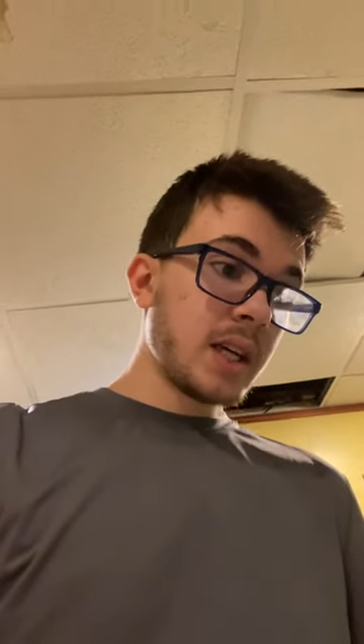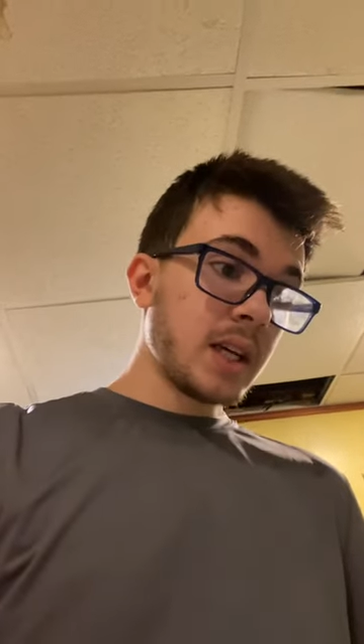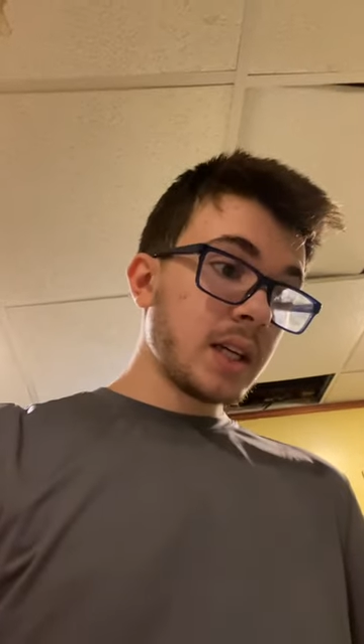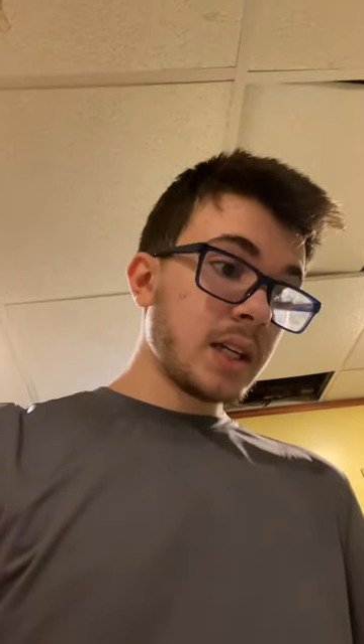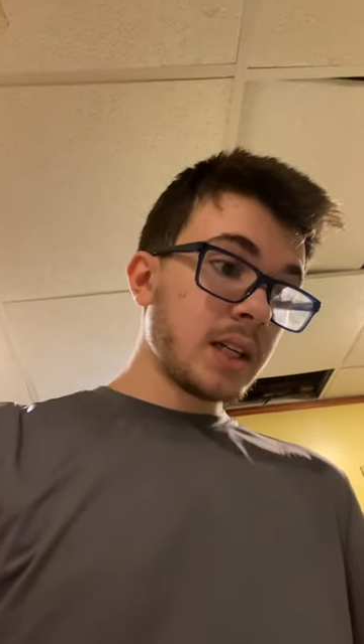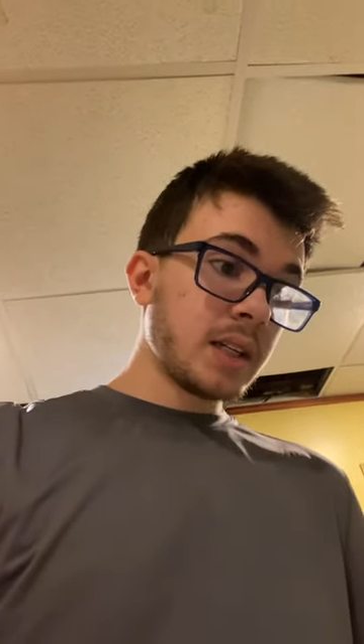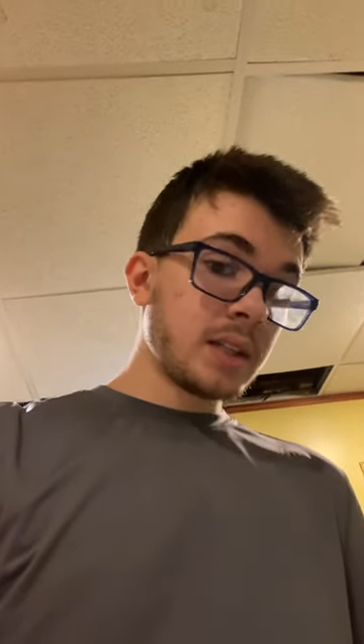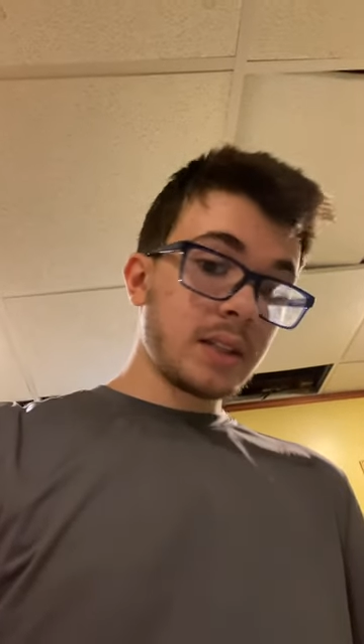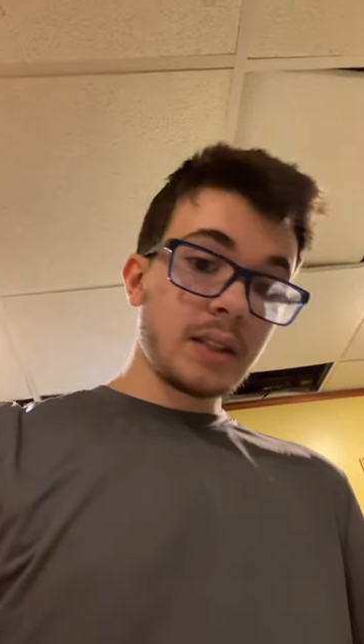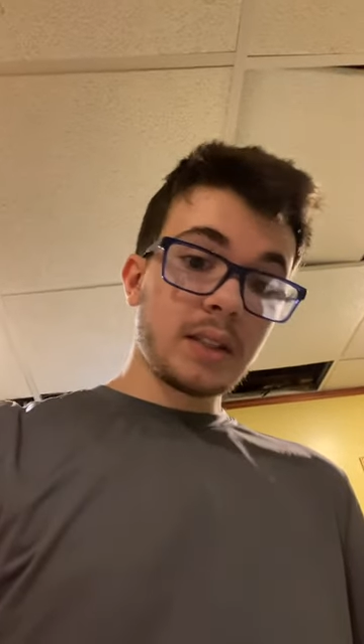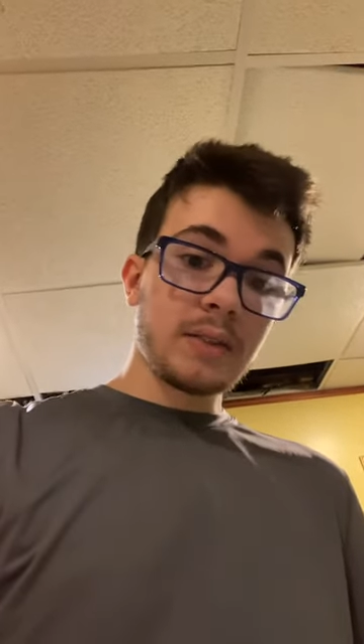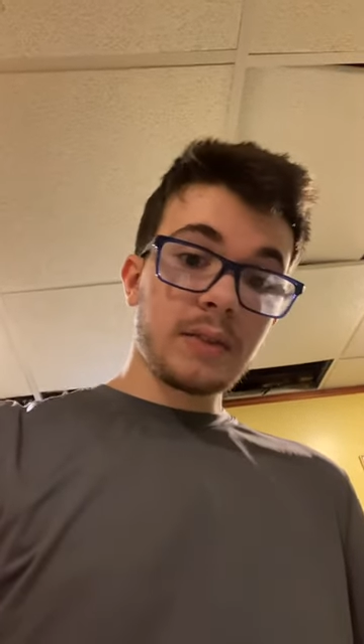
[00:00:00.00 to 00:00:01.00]

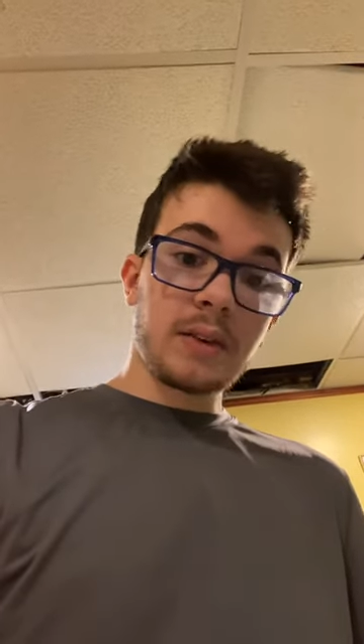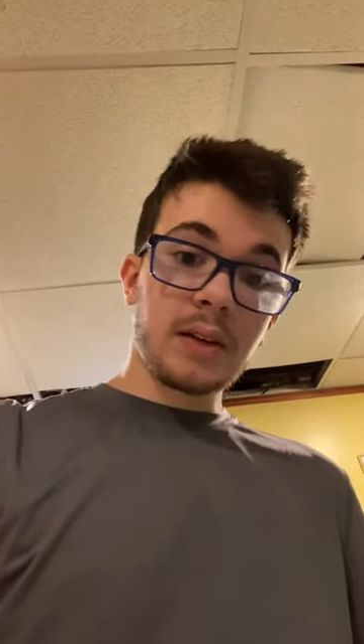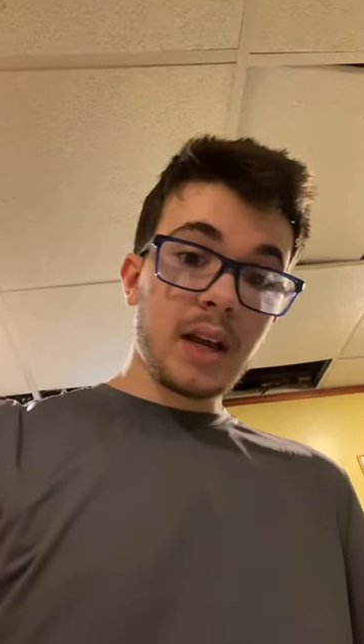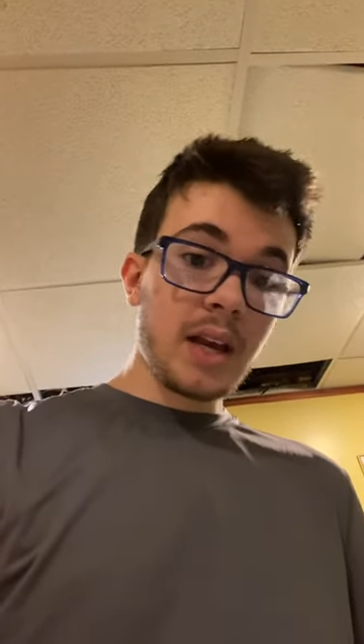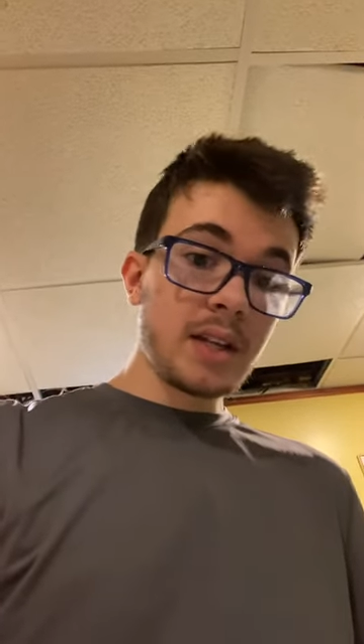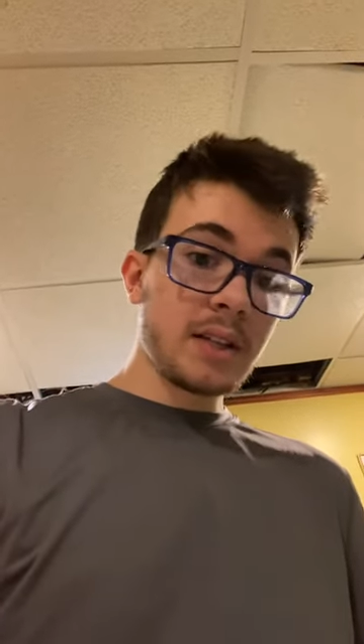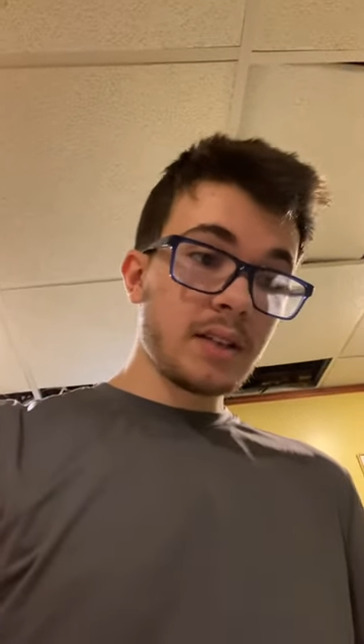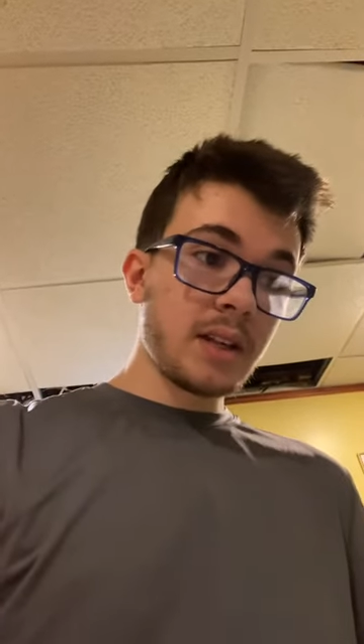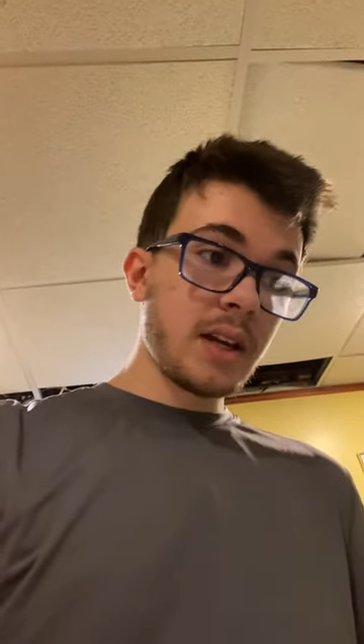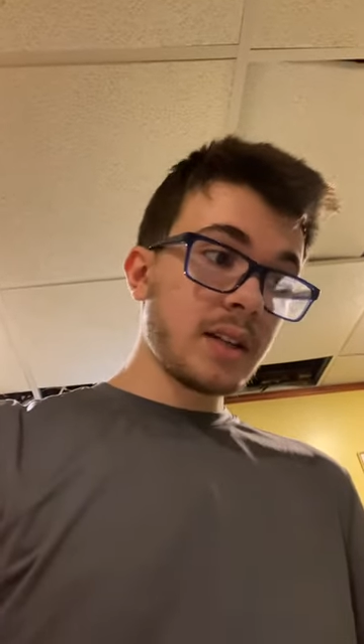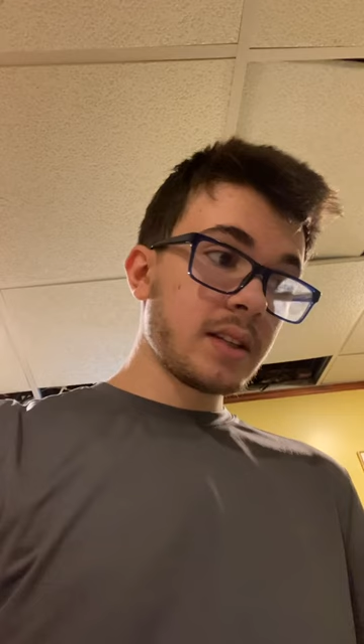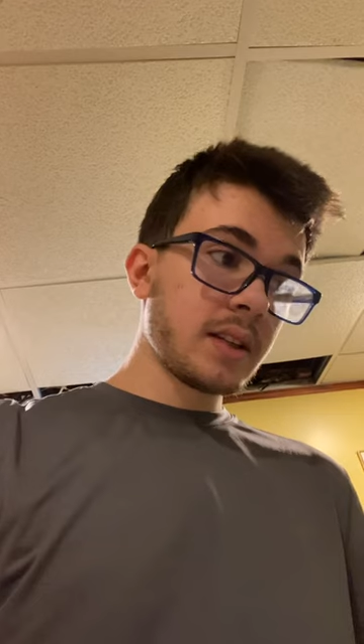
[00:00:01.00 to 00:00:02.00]
for ages and
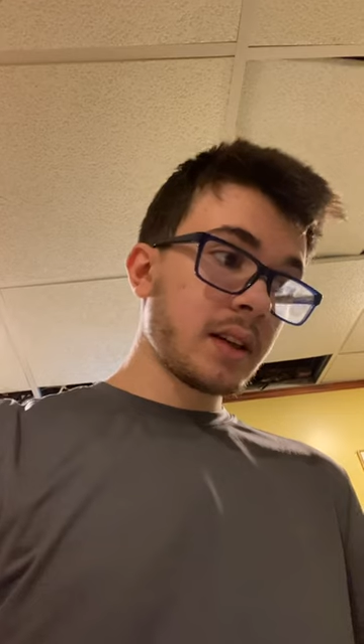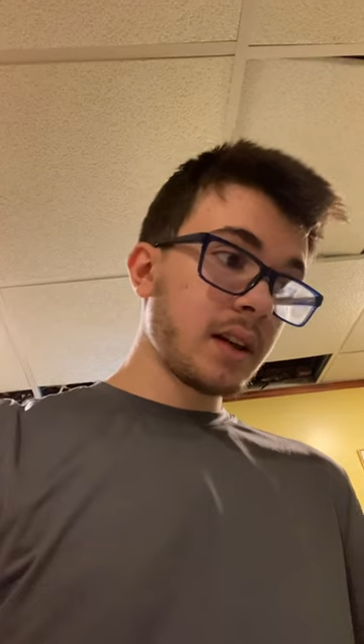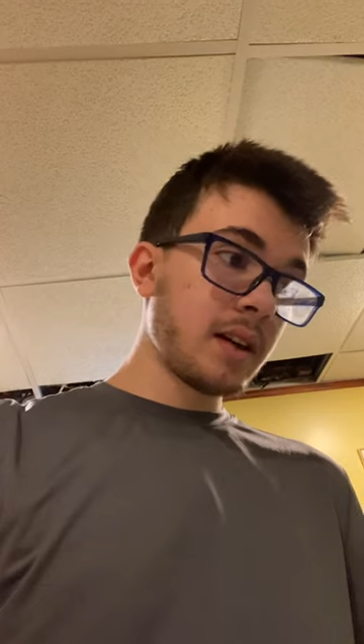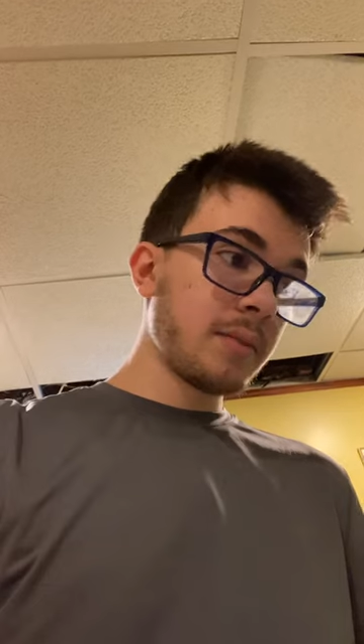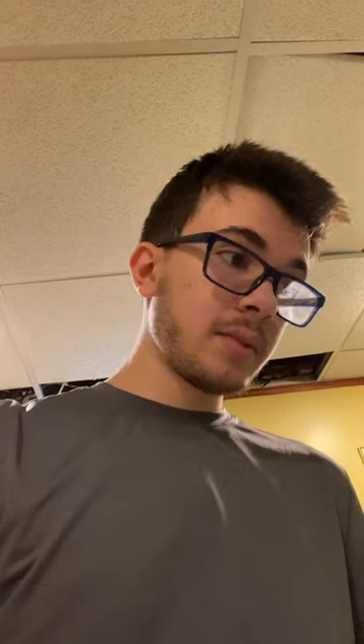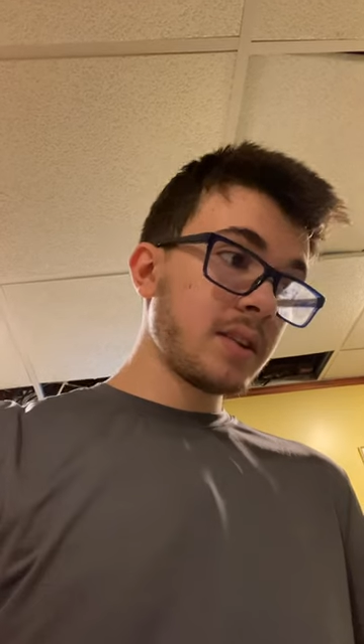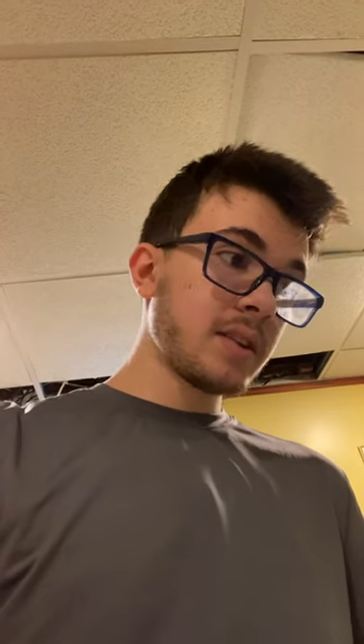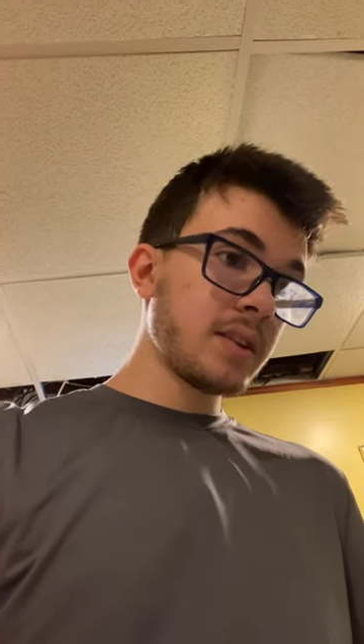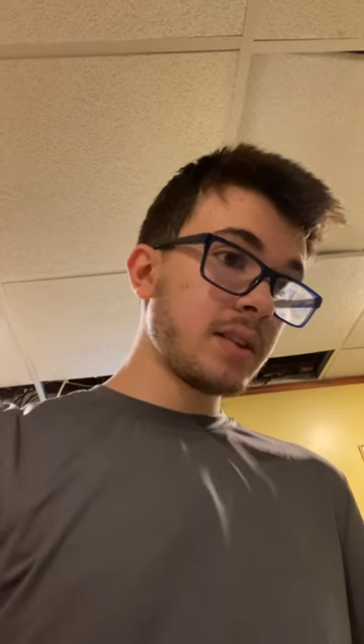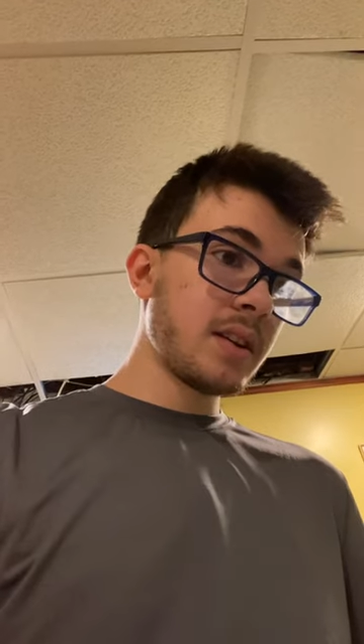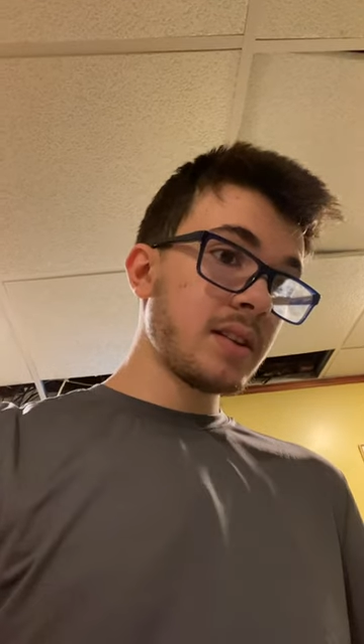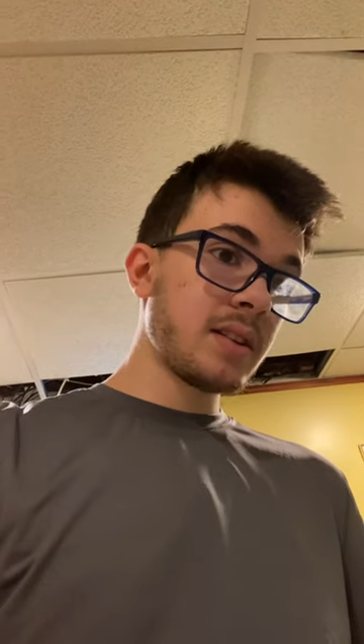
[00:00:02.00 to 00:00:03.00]
ages to come. This
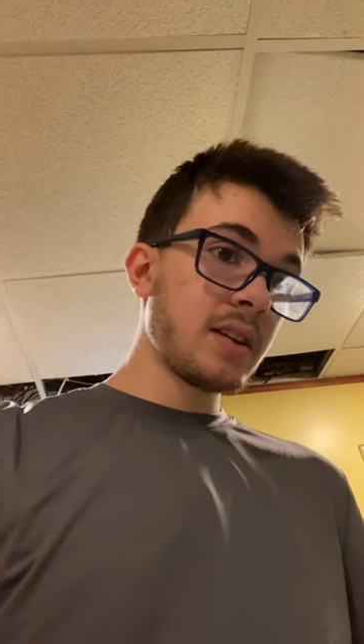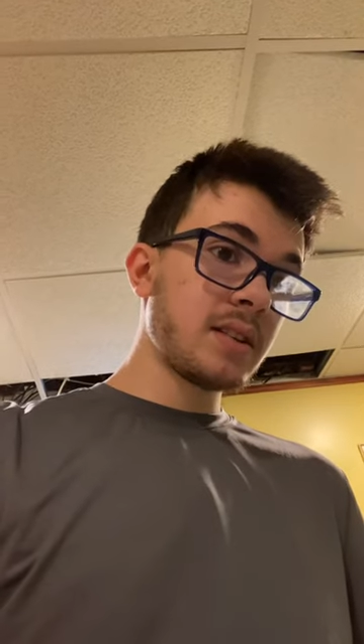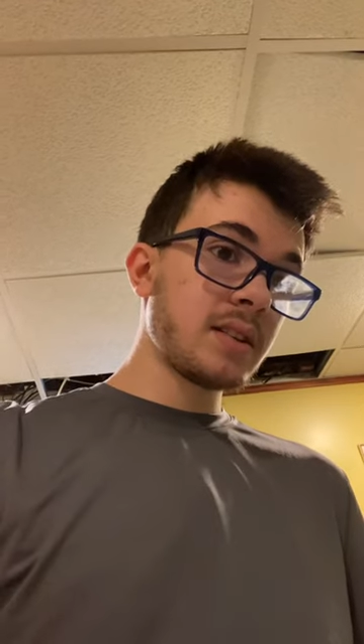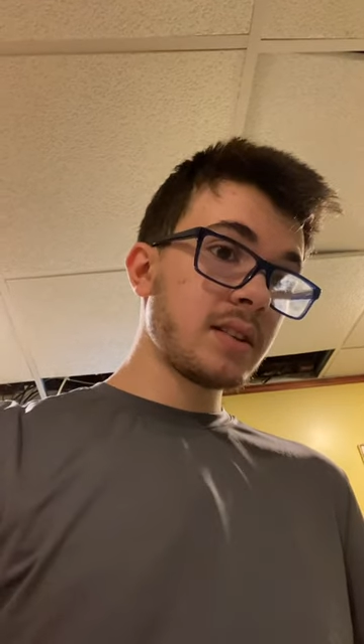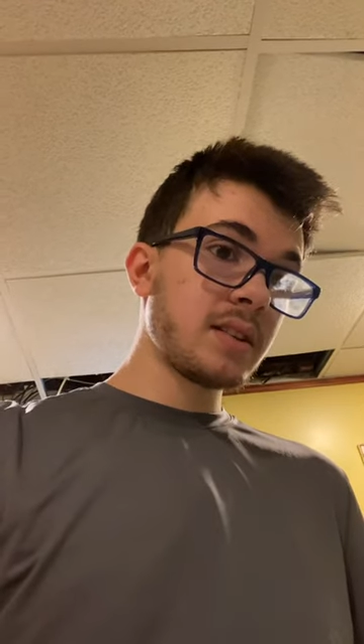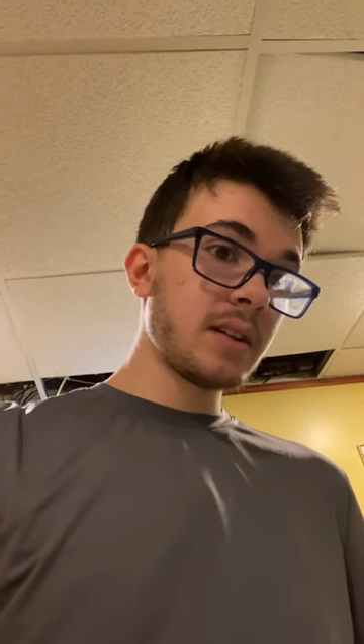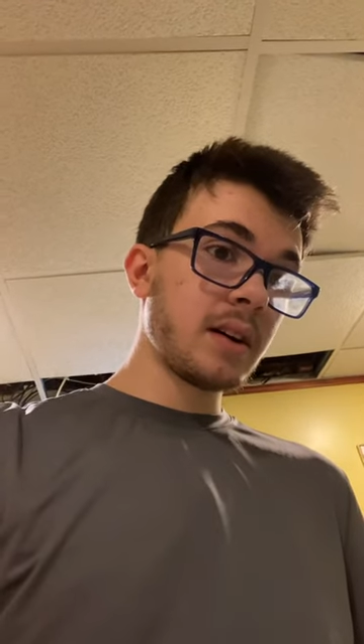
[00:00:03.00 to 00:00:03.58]
is